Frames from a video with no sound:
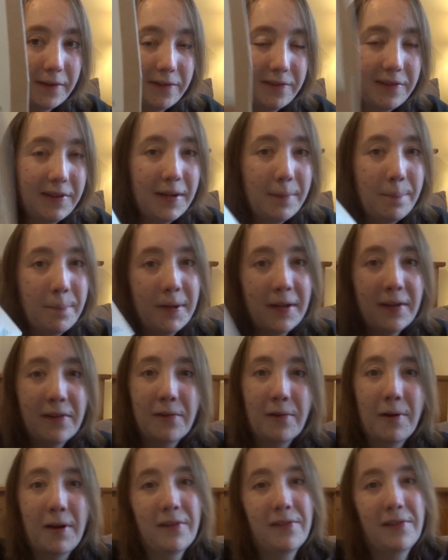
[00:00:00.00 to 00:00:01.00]
Tea Pigs
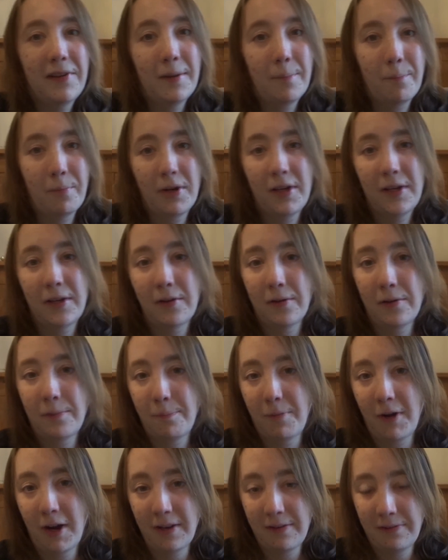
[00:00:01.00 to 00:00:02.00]
are actually a pretty good
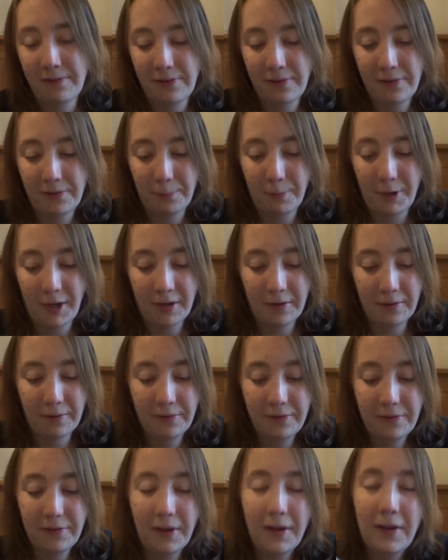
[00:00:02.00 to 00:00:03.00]
brand as well.
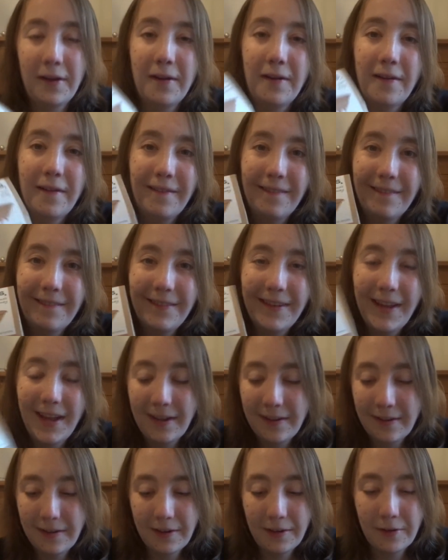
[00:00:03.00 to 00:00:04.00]
So yeah,
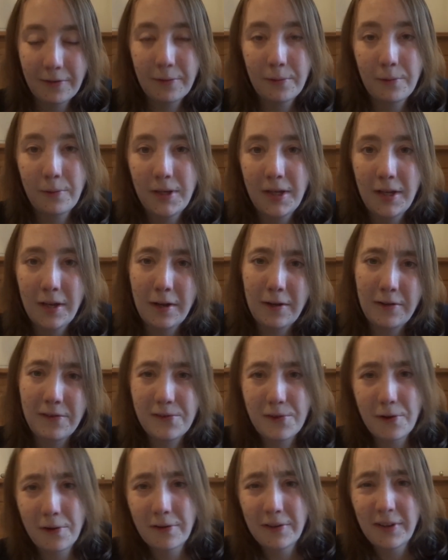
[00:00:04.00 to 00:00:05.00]
and I thought, you know,
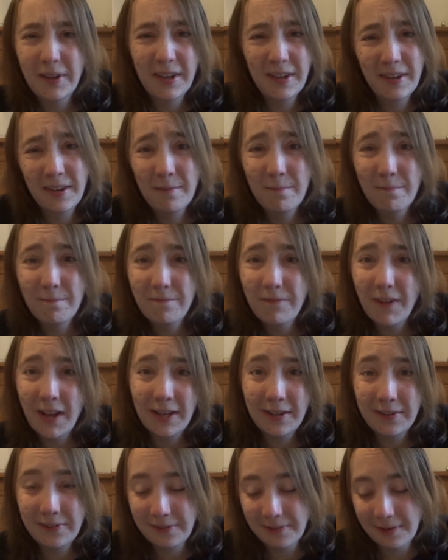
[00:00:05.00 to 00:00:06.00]
chocolate,
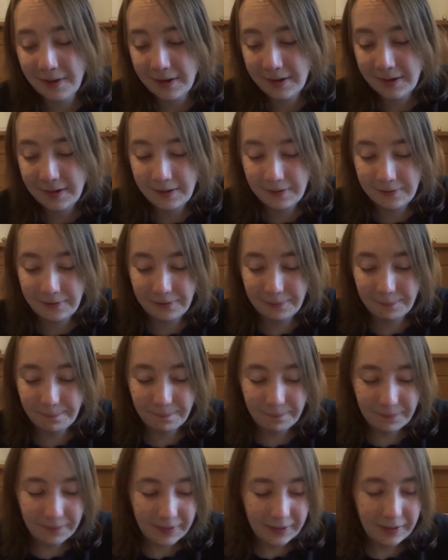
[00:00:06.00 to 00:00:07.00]
Valentine's,
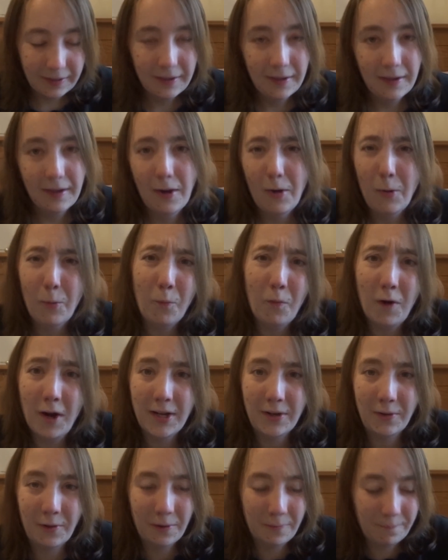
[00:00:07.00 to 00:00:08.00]
why
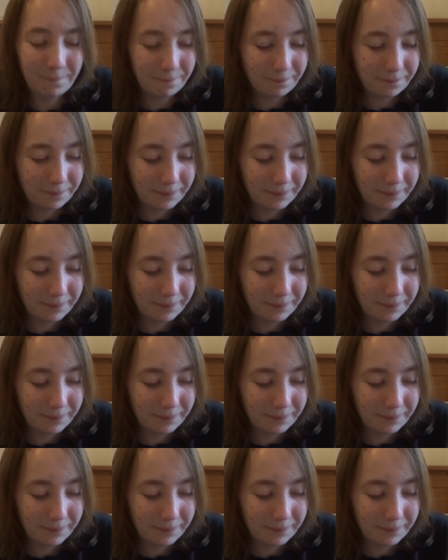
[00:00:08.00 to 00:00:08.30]
not?